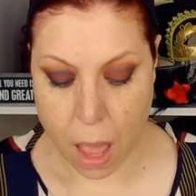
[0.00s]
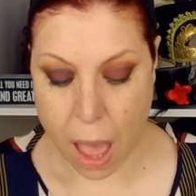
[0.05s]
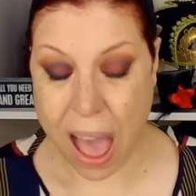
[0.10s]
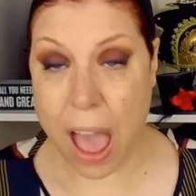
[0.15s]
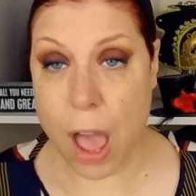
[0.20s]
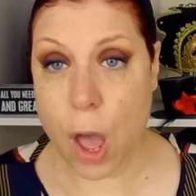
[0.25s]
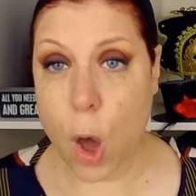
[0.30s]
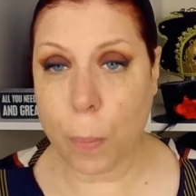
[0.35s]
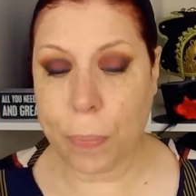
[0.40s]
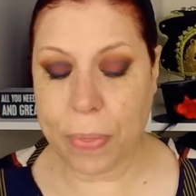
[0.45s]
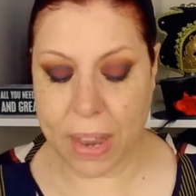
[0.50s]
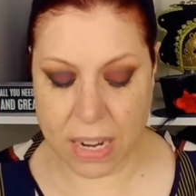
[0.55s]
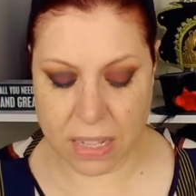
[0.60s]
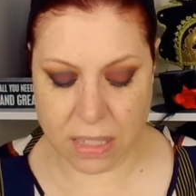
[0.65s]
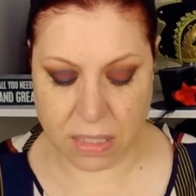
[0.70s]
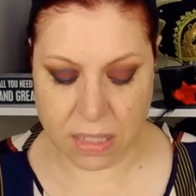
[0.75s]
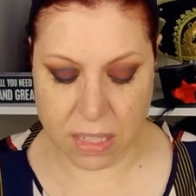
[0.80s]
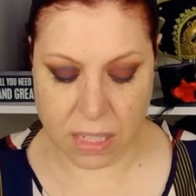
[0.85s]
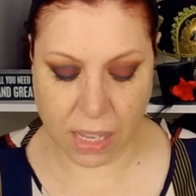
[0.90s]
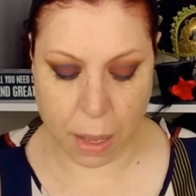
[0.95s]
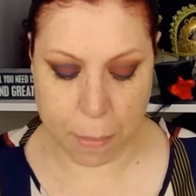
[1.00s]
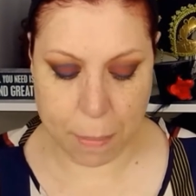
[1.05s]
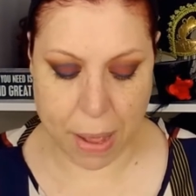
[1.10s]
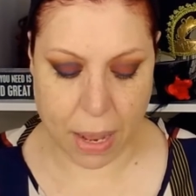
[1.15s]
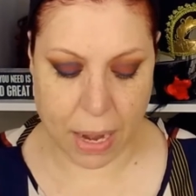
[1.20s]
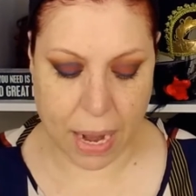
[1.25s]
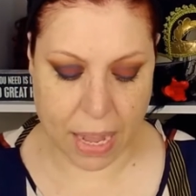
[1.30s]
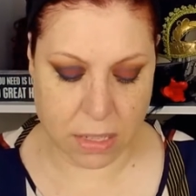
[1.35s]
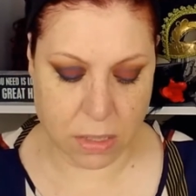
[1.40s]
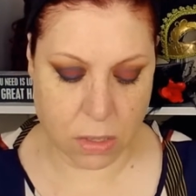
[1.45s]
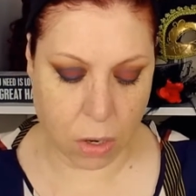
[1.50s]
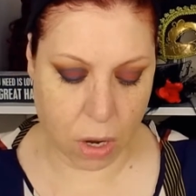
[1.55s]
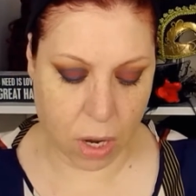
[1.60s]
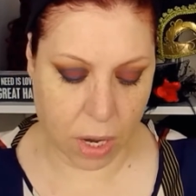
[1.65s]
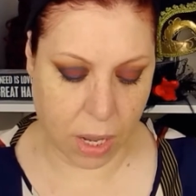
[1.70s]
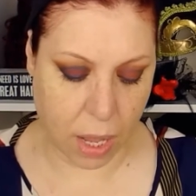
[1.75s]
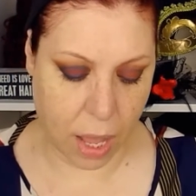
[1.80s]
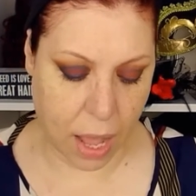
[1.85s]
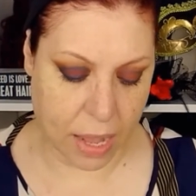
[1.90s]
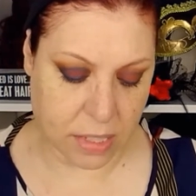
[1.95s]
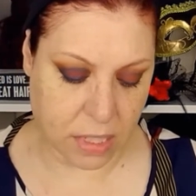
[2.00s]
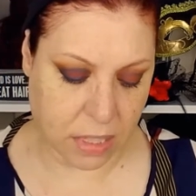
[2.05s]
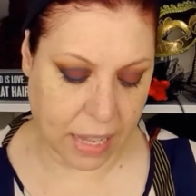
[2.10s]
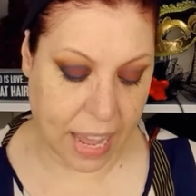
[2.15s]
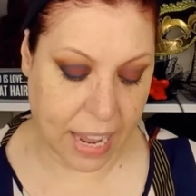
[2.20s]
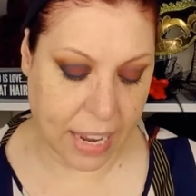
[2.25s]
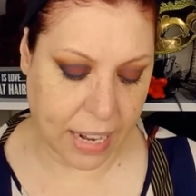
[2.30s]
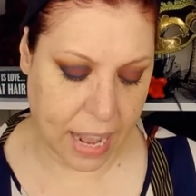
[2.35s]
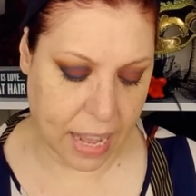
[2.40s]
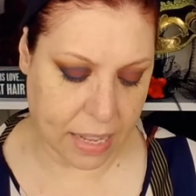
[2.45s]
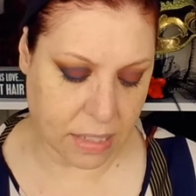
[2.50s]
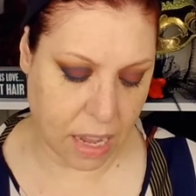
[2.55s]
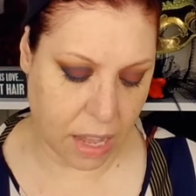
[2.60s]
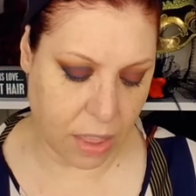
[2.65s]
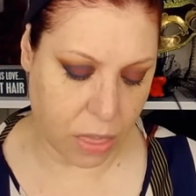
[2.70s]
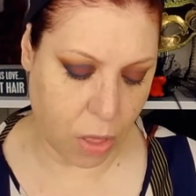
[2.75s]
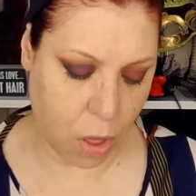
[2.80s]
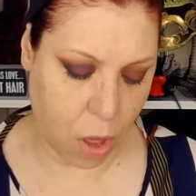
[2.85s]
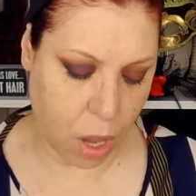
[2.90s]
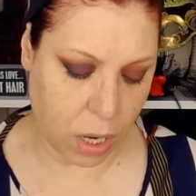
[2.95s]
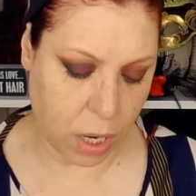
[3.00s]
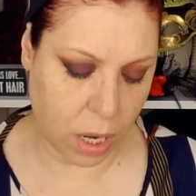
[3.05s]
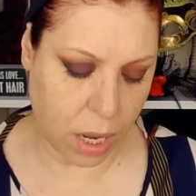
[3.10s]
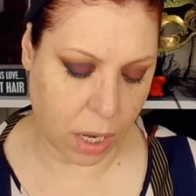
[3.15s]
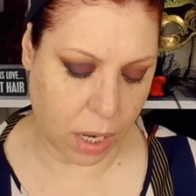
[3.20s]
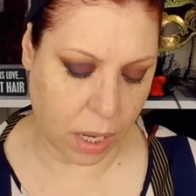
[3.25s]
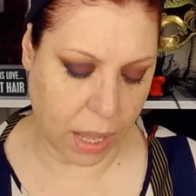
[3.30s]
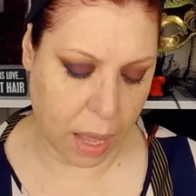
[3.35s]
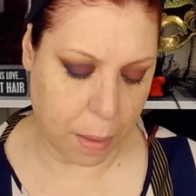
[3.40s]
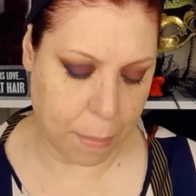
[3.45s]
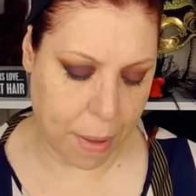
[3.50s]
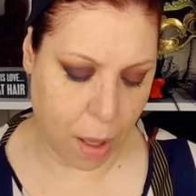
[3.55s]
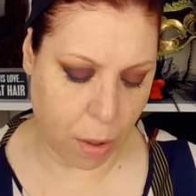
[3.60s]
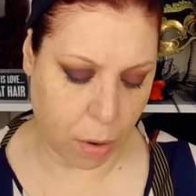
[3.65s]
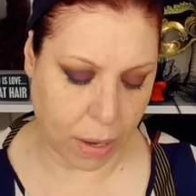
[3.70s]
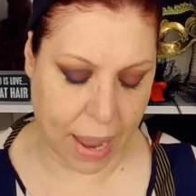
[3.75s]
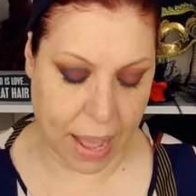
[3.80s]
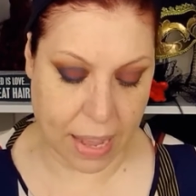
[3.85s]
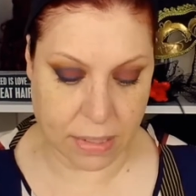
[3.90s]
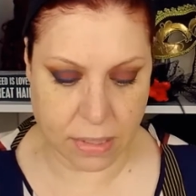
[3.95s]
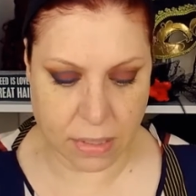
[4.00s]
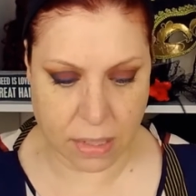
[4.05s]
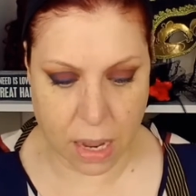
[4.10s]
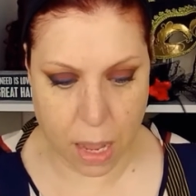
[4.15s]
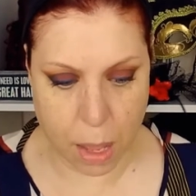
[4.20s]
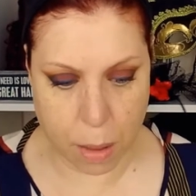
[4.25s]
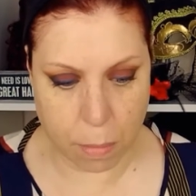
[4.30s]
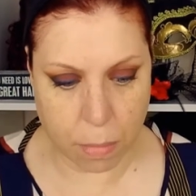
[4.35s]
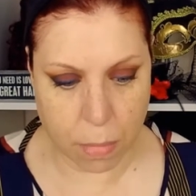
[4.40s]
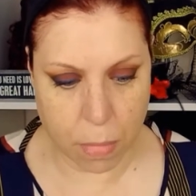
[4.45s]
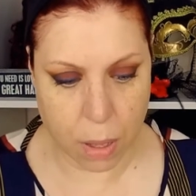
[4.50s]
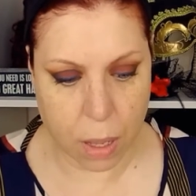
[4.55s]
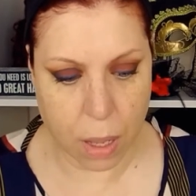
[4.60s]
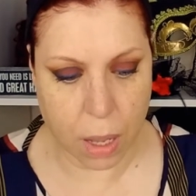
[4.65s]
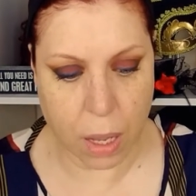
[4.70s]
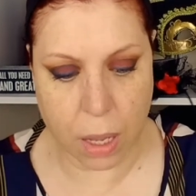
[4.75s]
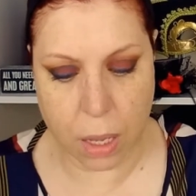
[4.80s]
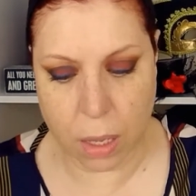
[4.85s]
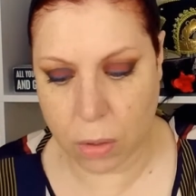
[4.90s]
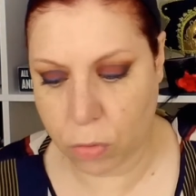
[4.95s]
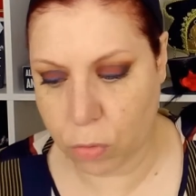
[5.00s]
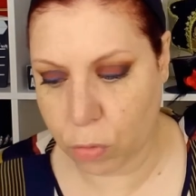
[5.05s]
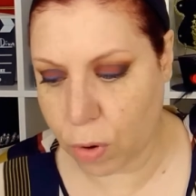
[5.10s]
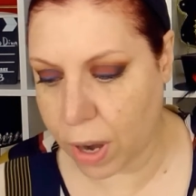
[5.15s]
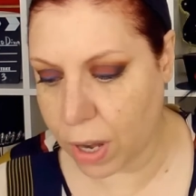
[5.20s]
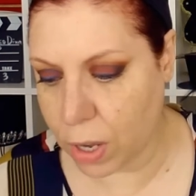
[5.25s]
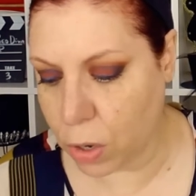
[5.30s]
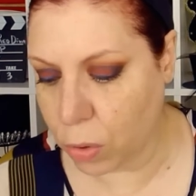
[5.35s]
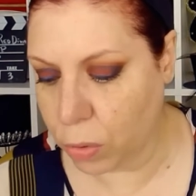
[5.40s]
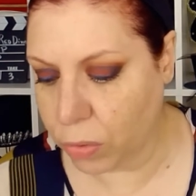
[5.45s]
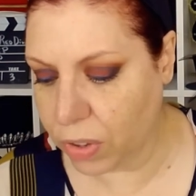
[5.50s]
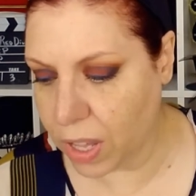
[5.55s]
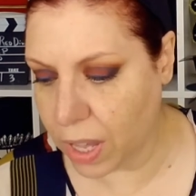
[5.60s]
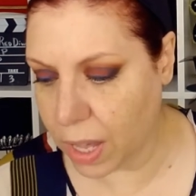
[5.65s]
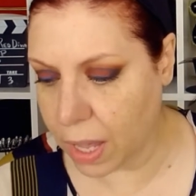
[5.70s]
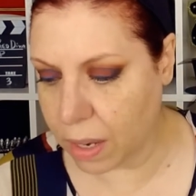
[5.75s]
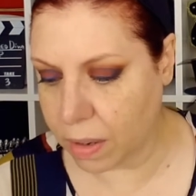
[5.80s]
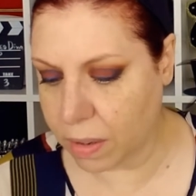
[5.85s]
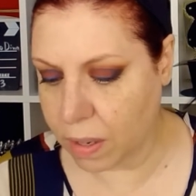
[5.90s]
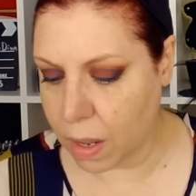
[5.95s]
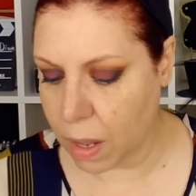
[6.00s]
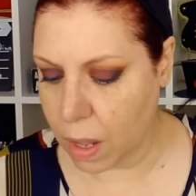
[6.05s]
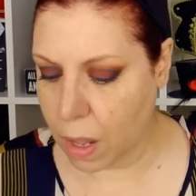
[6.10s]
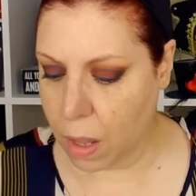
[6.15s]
I hope that it doesn't come out as dark, as light as I thought it came out last time I tried using it.